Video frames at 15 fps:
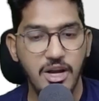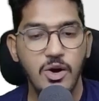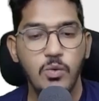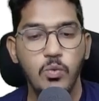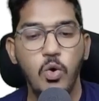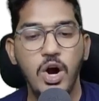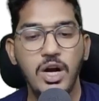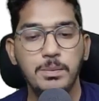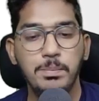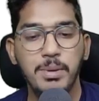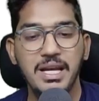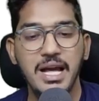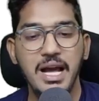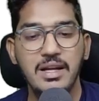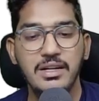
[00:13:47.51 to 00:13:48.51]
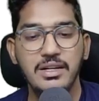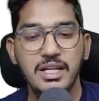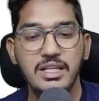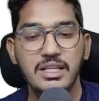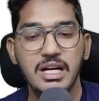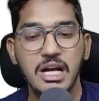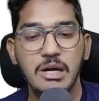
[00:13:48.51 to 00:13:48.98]
what
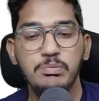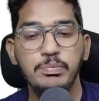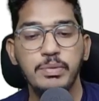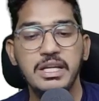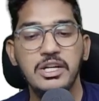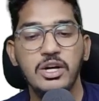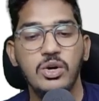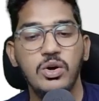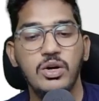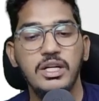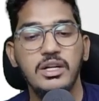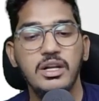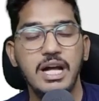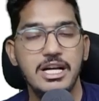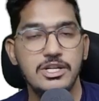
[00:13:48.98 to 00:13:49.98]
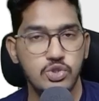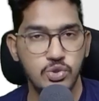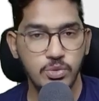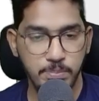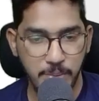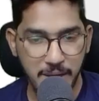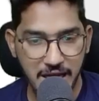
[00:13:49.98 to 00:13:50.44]
penalty the company or auditor has
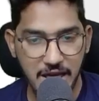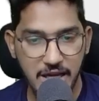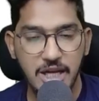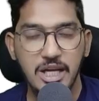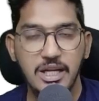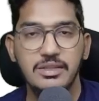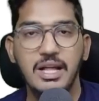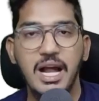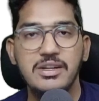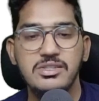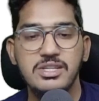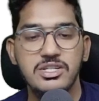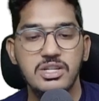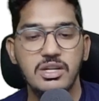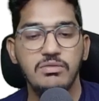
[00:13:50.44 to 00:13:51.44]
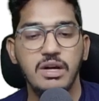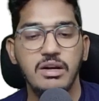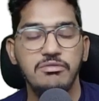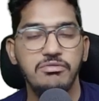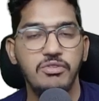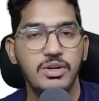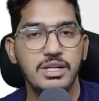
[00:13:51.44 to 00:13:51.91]
to pay, that section
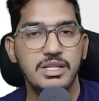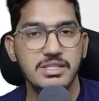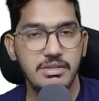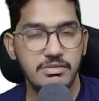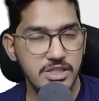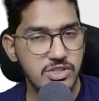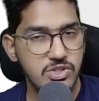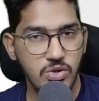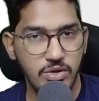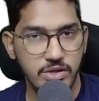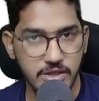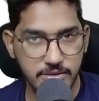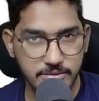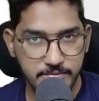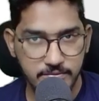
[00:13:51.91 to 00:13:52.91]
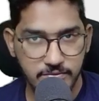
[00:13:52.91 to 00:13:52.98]
147 is talking.